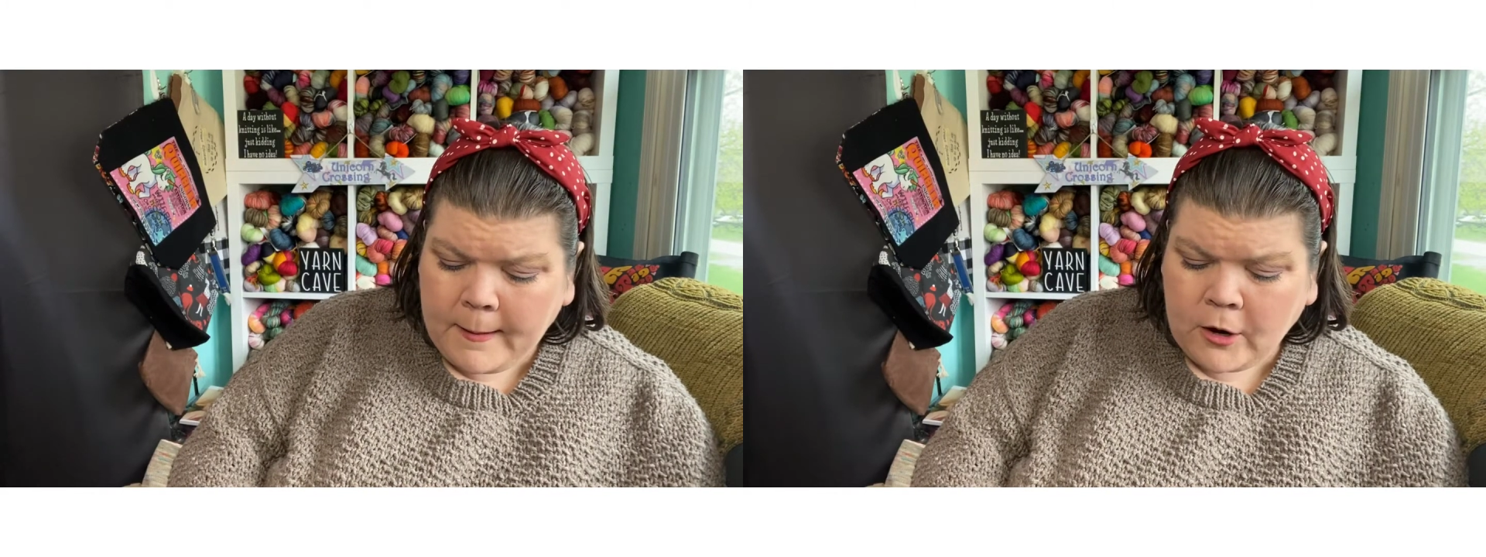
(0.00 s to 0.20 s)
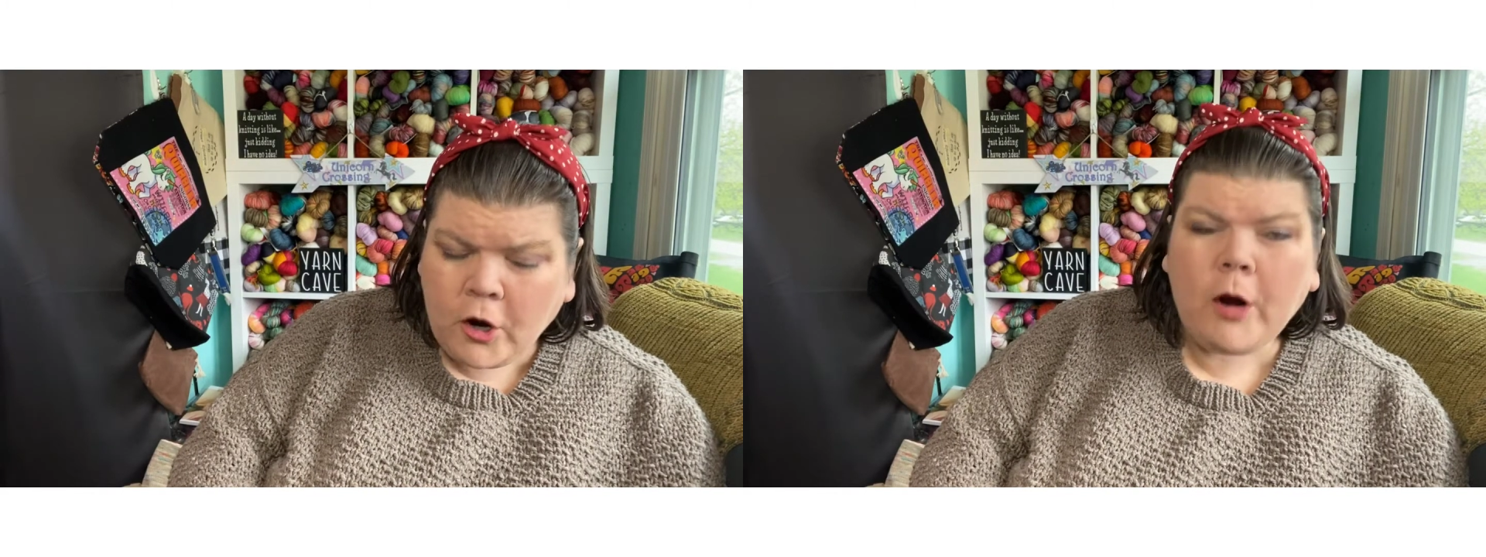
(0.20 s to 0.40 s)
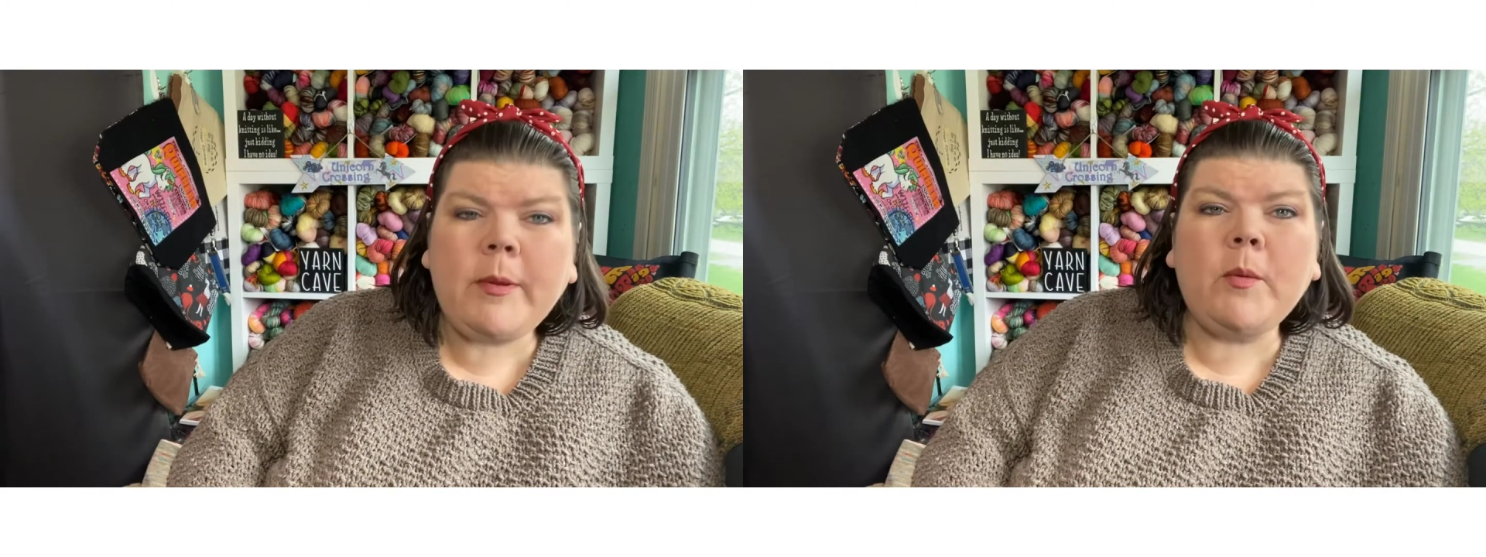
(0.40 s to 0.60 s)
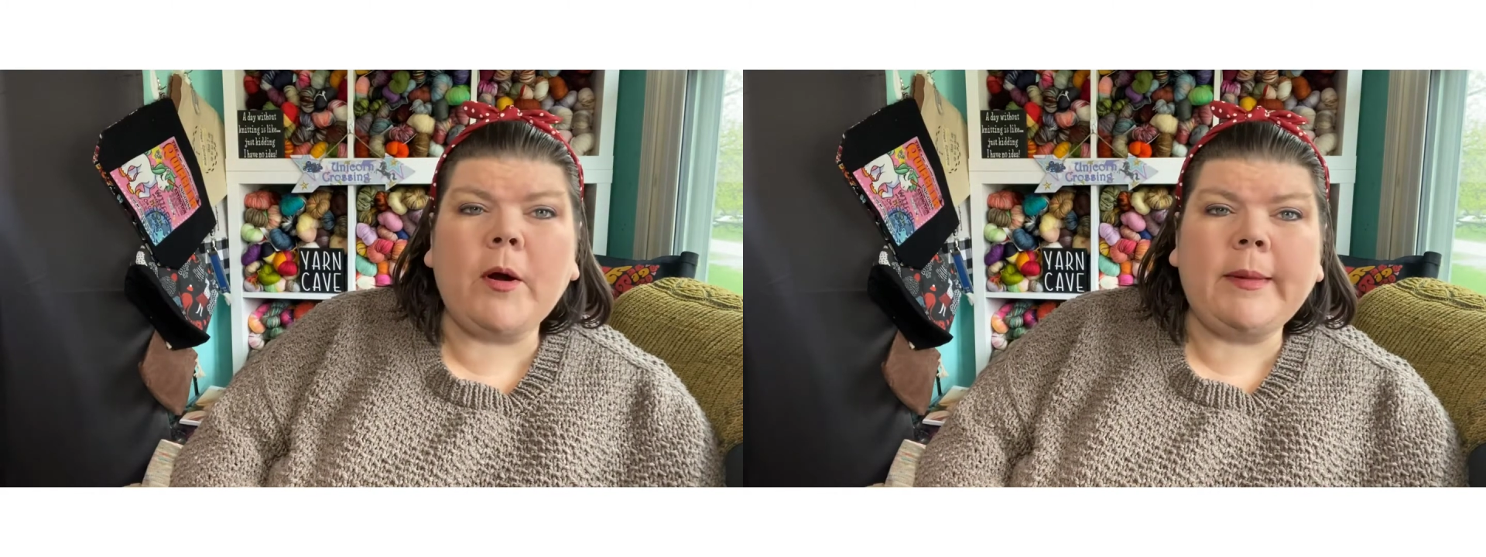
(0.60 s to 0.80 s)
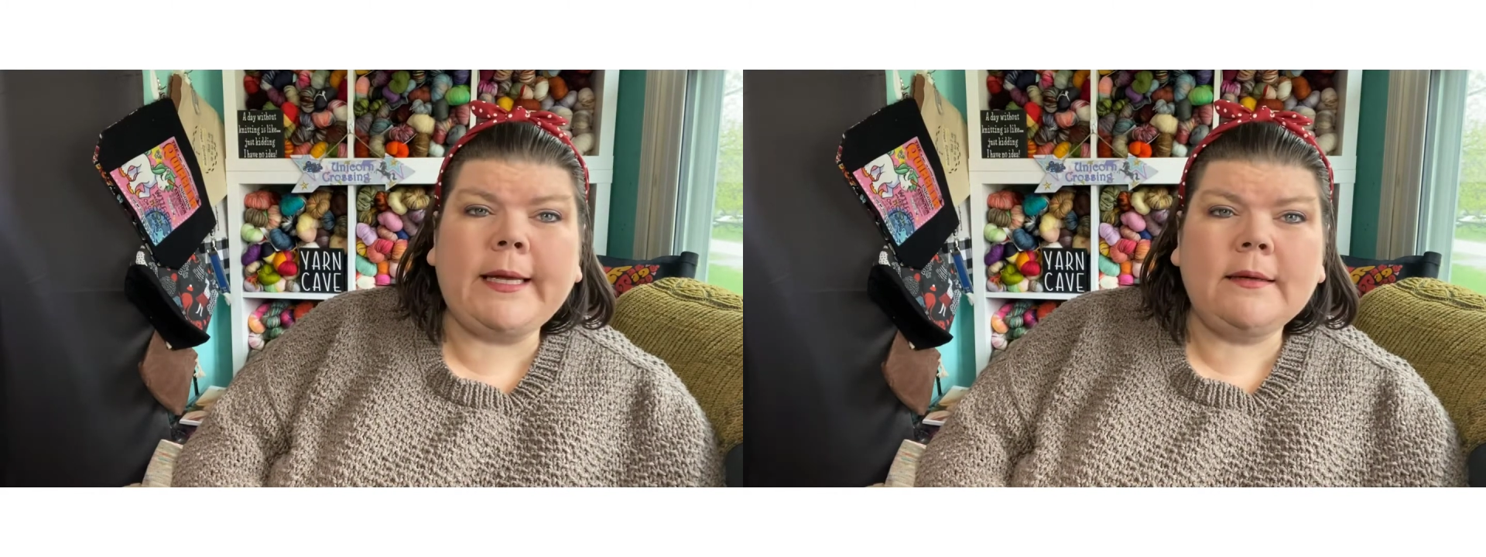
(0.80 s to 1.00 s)
Kirby
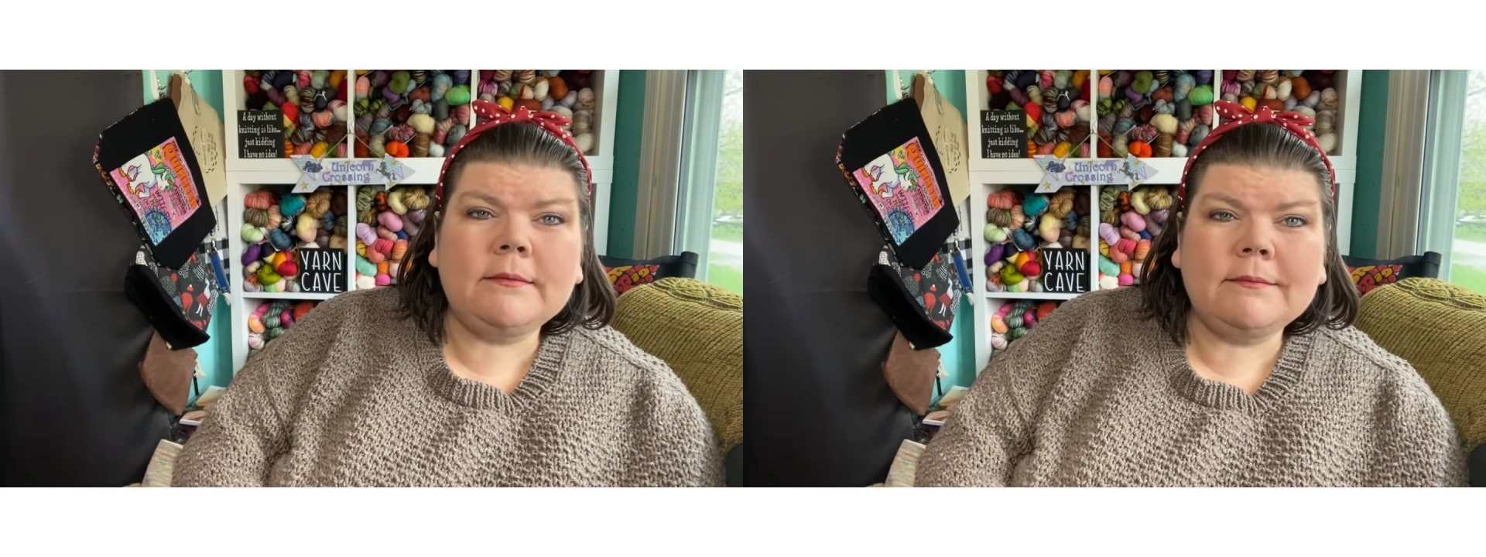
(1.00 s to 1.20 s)
Barbie,